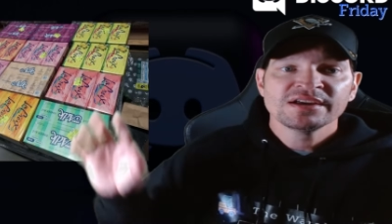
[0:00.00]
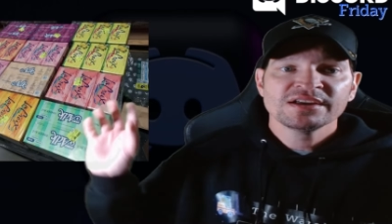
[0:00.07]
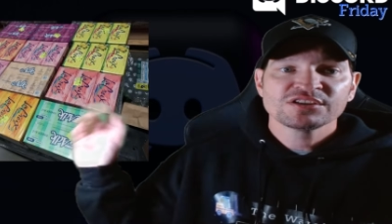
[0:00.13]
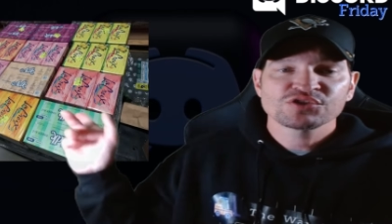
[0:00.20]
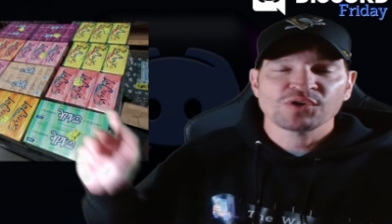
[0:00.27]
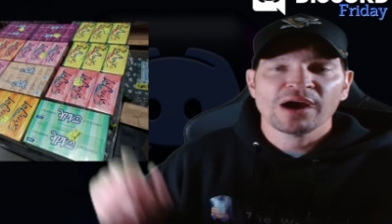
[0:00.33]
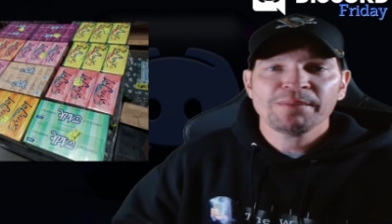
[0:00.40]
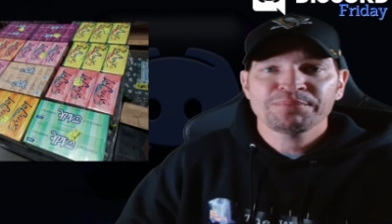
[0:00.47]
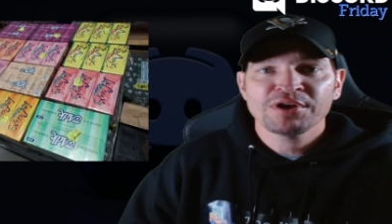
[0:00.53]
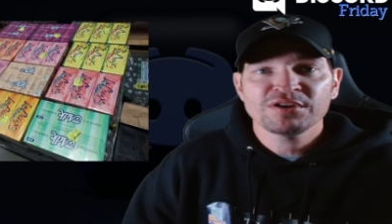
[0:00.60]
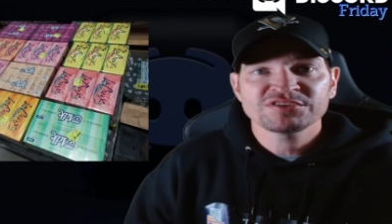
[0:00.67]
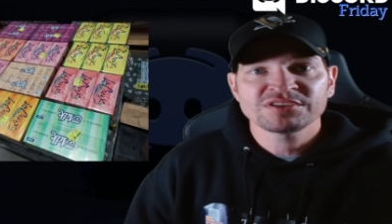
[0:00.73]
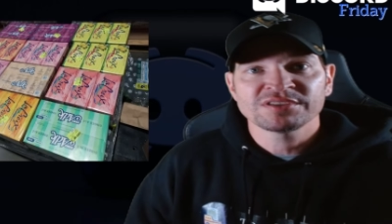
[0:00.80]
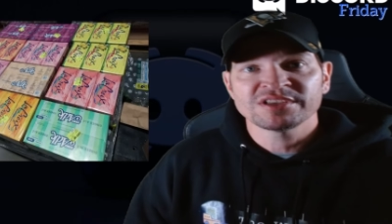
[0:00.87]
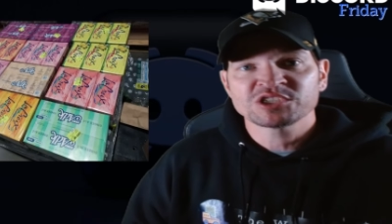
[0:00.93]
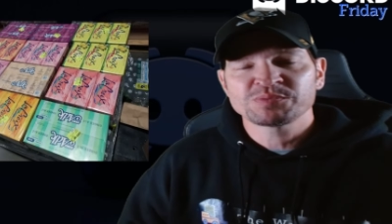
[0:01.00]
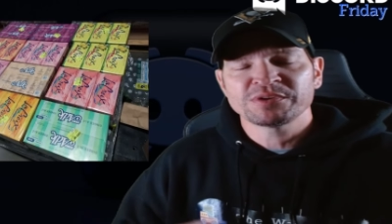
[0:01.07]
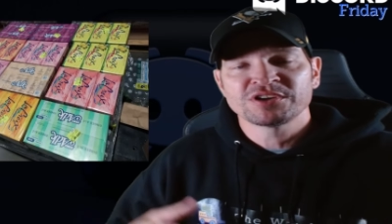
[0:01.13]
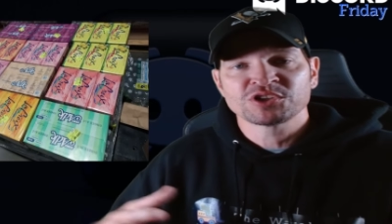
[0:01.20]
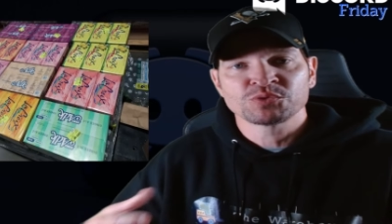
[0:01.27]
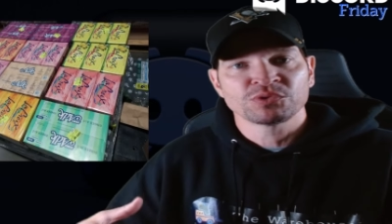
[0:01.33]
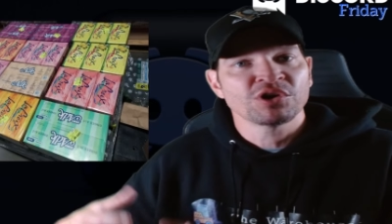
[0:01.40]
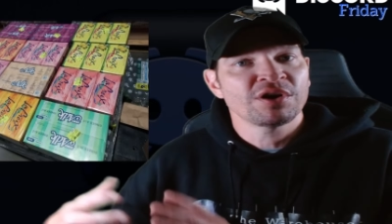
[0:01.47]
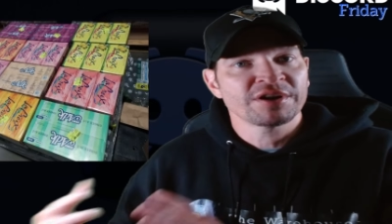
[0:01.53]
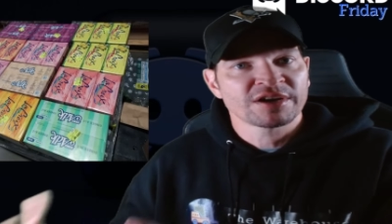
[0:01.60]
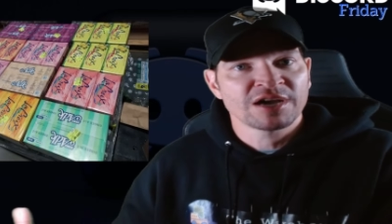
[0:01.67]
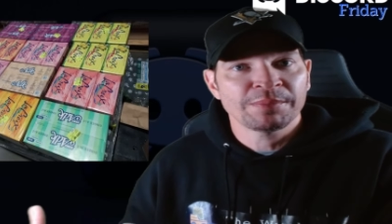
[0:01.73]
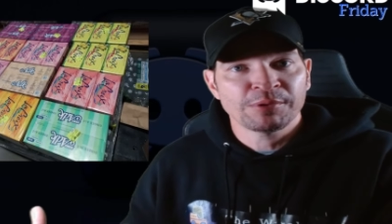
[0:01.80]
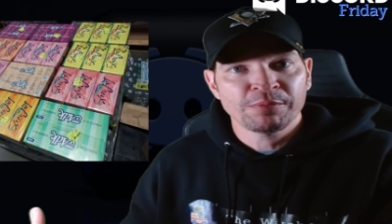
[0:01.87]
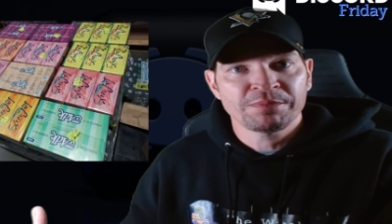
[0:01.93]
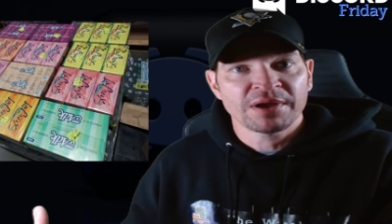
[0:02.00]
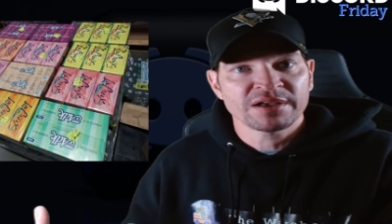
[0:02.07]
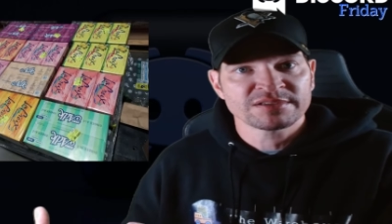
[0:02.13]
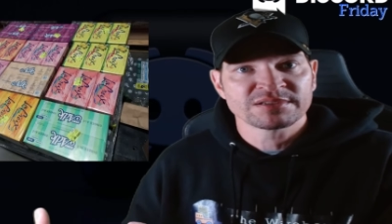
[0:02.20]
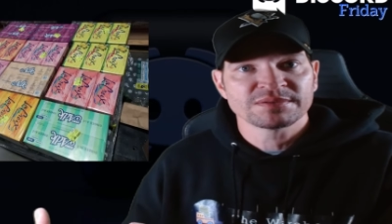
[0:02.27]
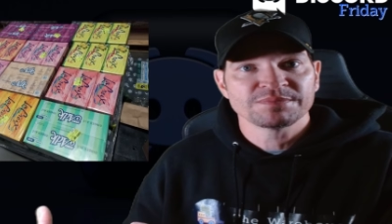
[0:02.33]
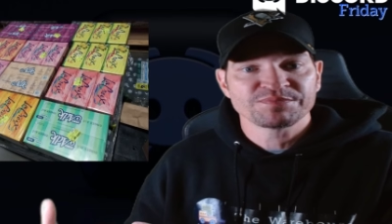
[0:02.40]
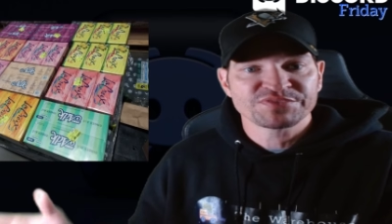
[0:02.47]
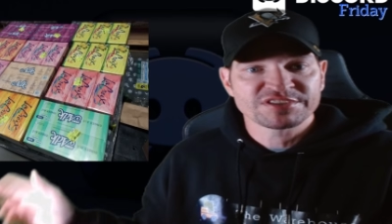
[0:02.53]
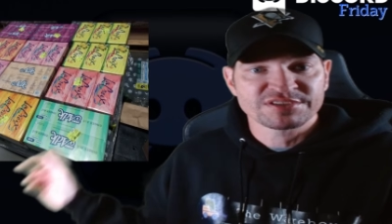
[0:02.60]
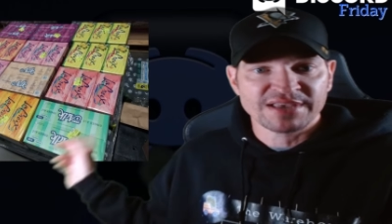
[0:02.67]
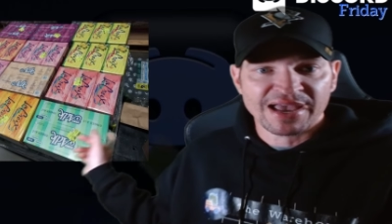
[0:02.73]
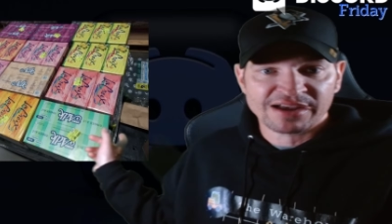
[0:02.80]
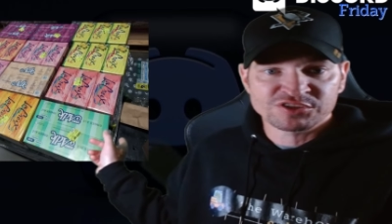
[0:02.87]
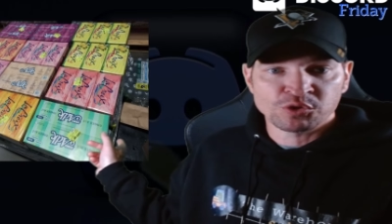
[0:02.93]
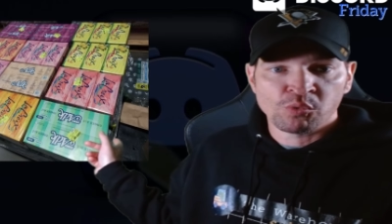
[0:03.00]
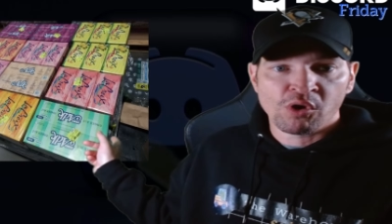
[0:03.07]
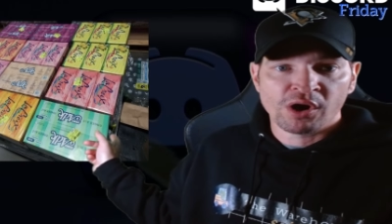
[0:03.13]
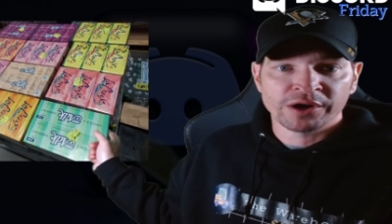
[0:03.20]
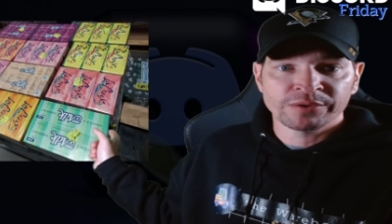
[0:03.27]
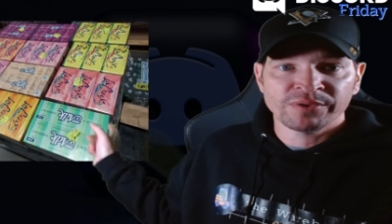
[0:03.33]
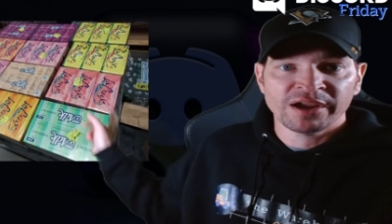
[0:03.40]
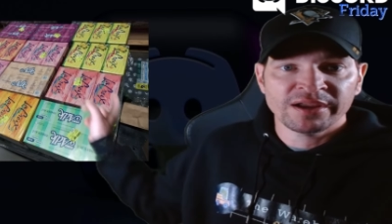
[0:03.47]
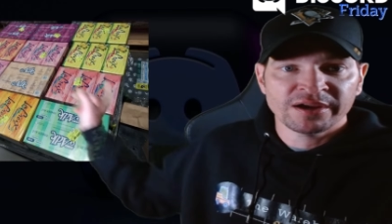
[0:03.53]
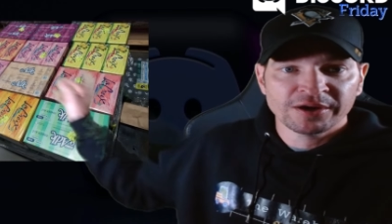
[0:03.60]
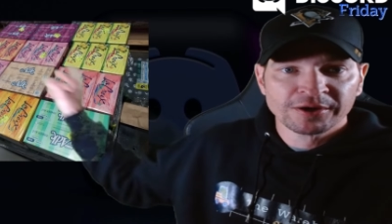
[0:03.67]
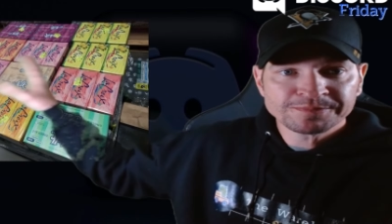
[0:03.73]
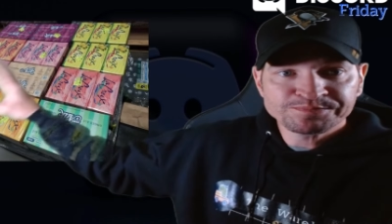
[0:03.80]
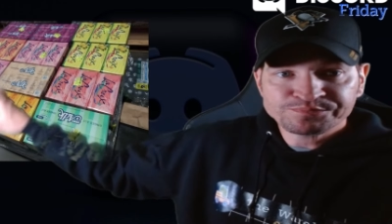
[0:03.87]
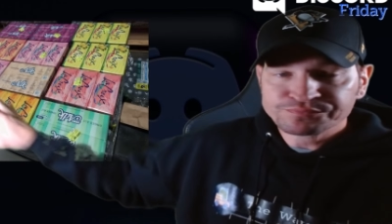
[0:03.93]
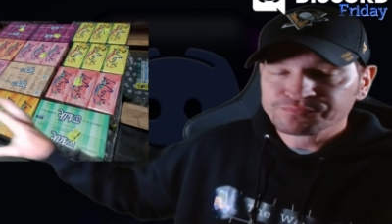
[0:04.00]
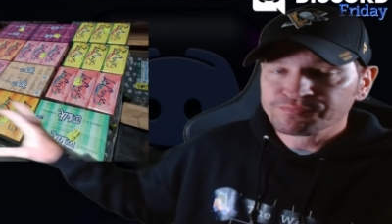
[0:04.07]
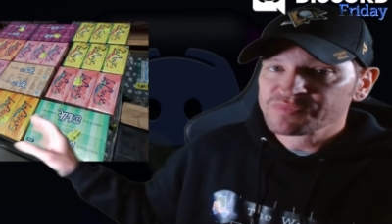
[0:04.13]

So I posted this because we're on a couple uh, stacks of water right here.